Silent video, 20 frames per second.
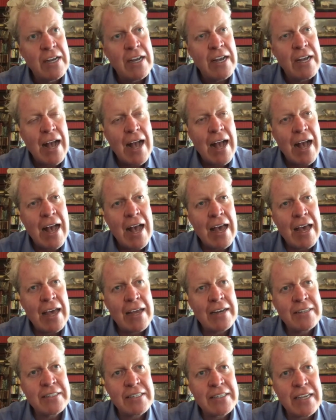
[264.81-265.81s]

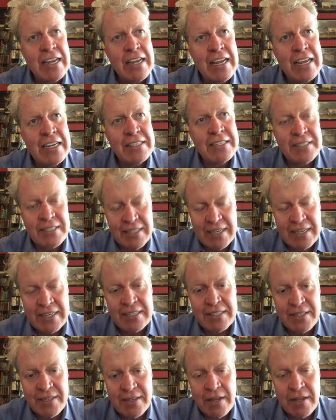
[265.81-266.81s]
And he
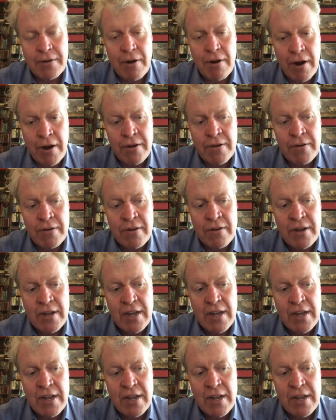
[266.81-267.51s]
seized the throne,